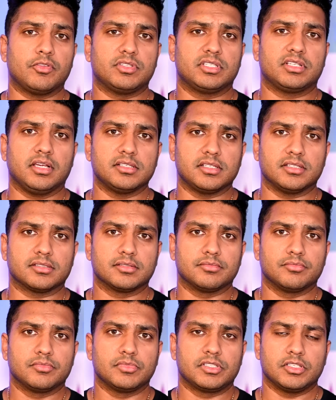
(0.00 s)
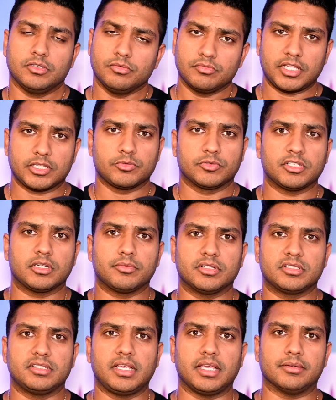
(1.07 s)
discussions. So that's what we'll talk about
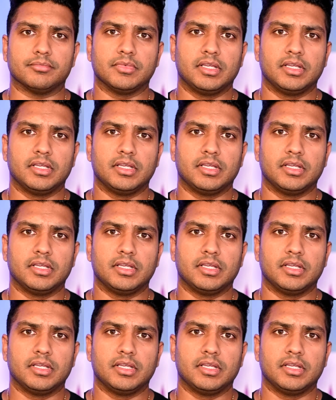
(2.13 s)
today.